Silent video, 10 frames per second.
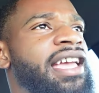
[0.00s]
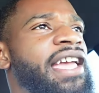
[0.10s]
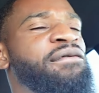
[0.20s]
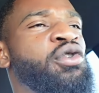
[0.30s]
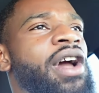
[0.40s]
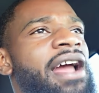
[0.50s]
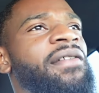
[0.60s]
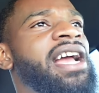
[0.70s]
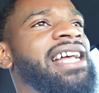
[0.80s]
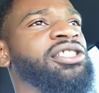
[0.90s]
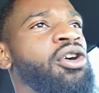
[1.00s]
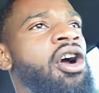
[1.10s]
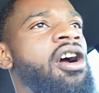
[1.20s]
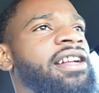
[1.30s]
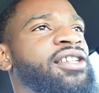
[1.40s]
If you ever got your
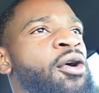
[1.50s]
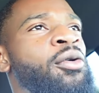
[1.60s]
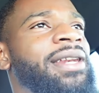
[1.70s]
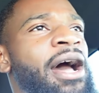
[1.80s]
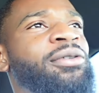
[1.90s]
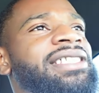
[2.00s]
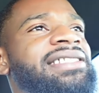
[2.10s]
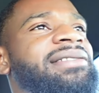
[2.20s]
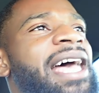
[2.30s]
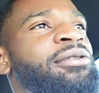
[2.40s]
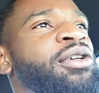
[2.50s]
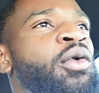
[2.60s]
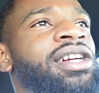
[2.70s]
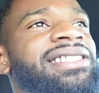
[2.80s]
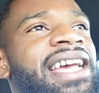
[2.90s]
car towed, that was the
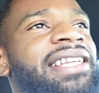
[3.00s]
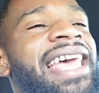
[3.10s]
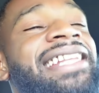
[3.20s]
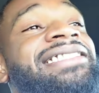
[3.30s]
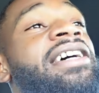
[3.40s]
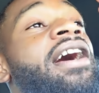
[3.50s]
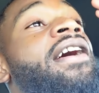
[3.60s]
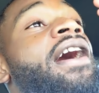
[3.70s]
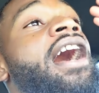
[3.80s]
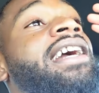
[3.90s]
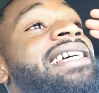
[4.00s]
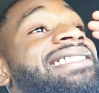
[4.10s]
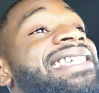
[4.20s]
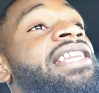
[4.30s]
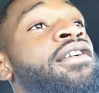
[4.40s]
worst day. That's a
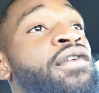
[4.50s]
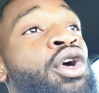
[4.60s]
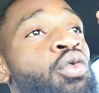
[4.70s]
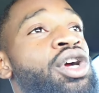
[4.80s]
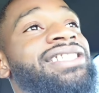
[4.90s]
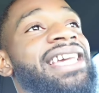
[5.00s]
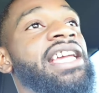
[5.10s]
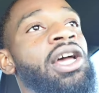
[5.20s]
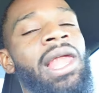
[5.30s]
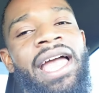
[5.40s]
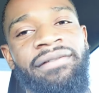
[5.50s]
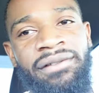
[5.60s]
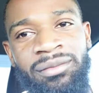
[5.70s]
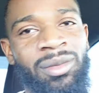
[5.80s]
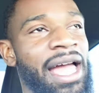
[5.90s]
contender for the worst day of your life.
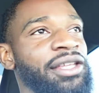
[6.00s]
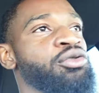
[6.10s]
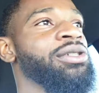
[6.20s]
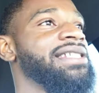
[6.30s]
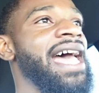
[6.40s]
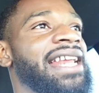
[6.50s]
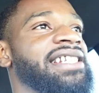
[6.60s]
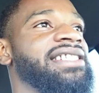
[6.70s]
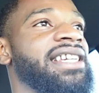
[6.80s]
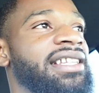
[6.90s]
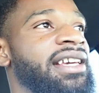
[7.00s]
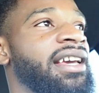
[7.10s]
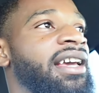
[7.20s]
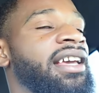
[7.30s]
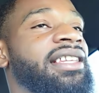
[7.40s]
Like, you was sad as shit.
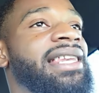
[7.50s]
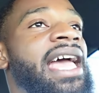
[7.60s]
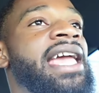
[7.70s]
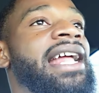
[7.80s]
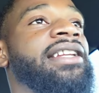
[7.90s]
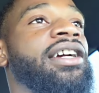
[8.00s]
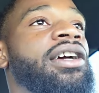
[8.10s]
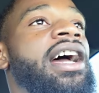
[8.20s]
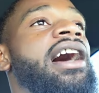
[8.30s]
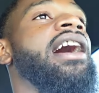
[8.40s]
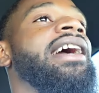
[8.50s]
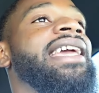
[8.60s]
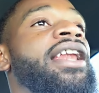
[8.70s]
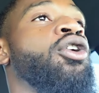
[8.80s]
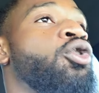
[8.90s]
Now you had to
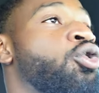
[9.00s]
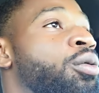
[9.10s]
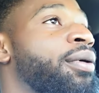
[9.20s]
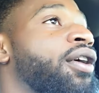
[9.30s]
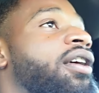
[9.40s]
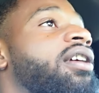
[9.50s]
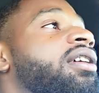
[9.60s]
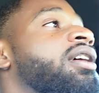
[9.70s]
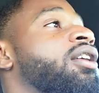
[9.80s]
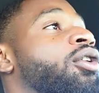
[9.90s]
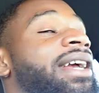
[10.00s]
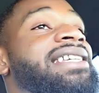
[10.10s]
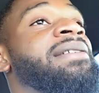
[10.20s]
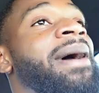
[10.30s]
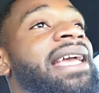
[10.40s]
get an Uber or get
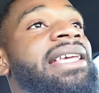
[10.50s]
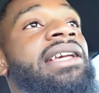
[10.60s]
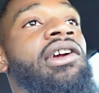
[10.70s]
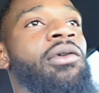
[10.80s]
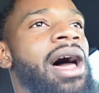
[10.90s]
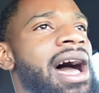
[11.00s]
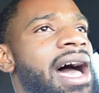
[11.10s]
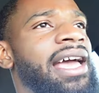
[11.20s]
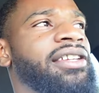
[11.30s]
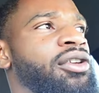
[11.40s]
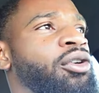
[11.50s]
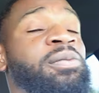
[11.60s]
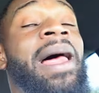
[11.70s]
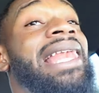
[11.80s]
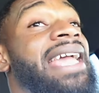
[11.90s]
somebody to give you a ride. You know, it's
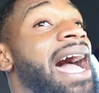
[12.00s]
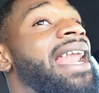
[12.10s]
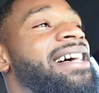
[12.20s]
probably hot